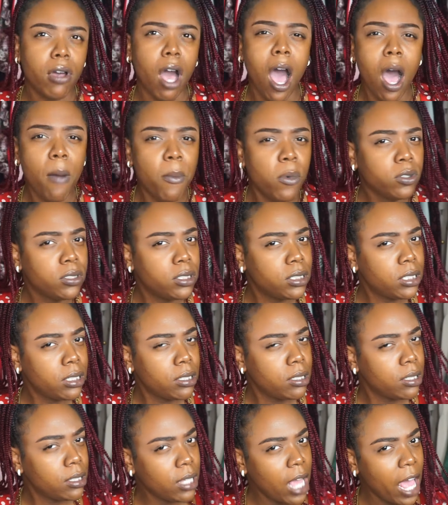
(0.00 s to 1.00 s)
almost,
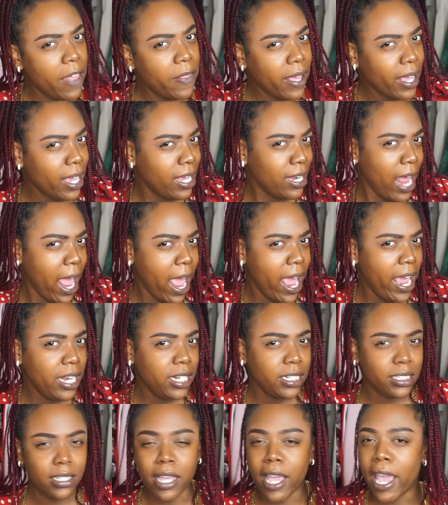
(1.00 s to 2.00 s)
I think in the
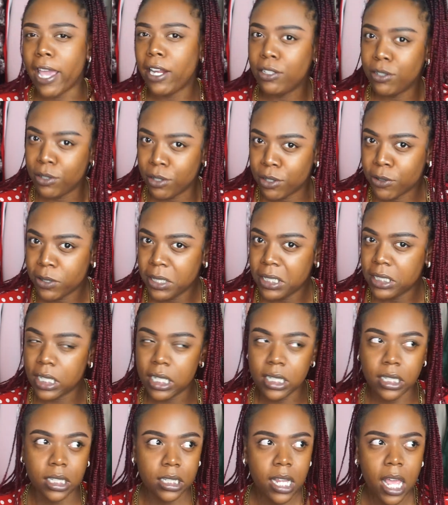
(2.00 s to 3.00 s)
80s, like 82 degrees.
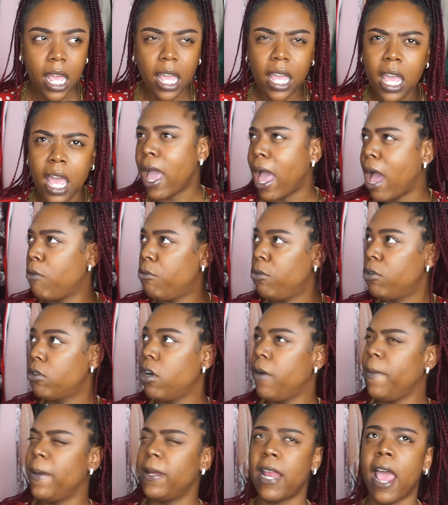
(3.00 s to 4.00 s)
In the day, I woke
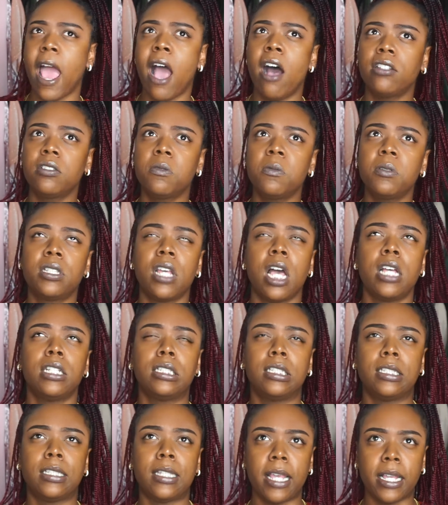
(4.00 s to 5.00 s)
up and the house was
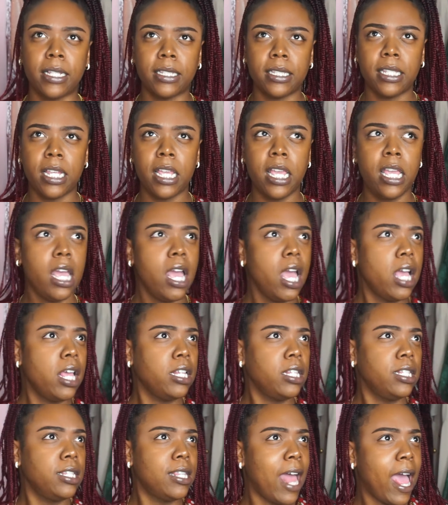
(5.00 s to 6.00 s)

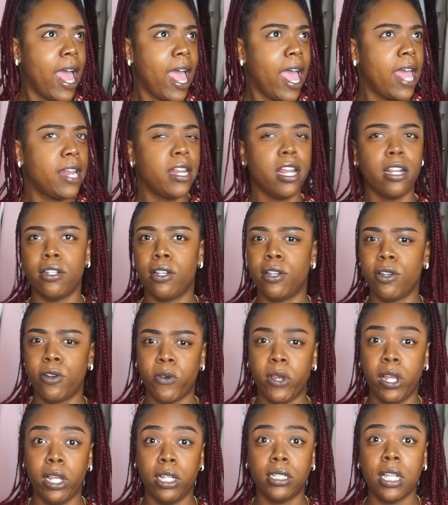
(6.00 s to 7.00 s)
69
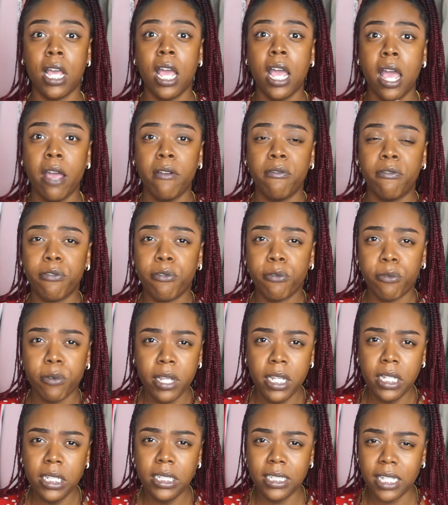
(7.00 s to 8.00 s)
degrees.
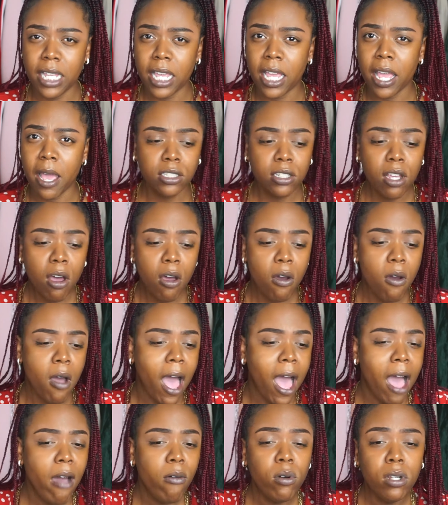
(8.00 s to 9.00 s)
Freezing. So
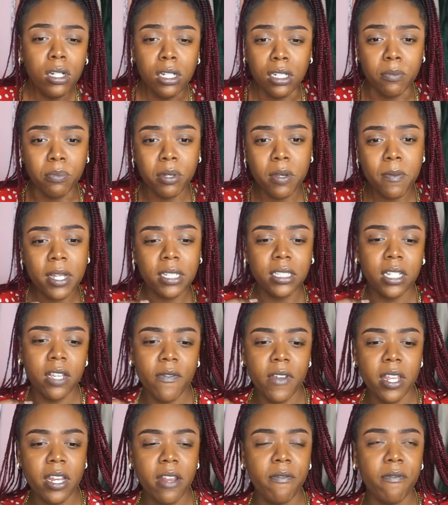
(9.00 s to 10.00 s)
I wanted to put
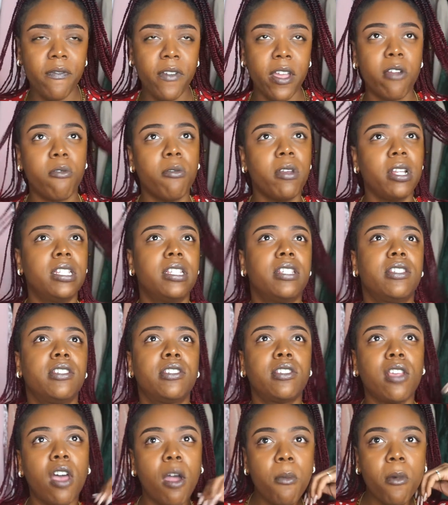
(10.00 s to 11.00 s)
myself in a very
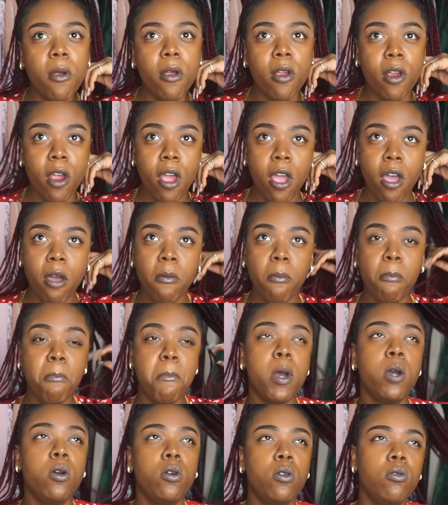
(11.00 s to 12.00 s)
summer
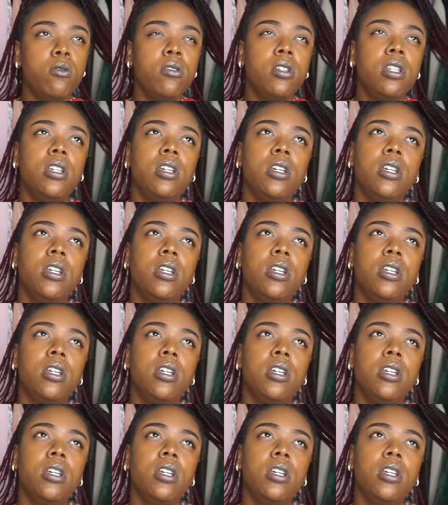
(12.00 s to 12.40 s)
mood.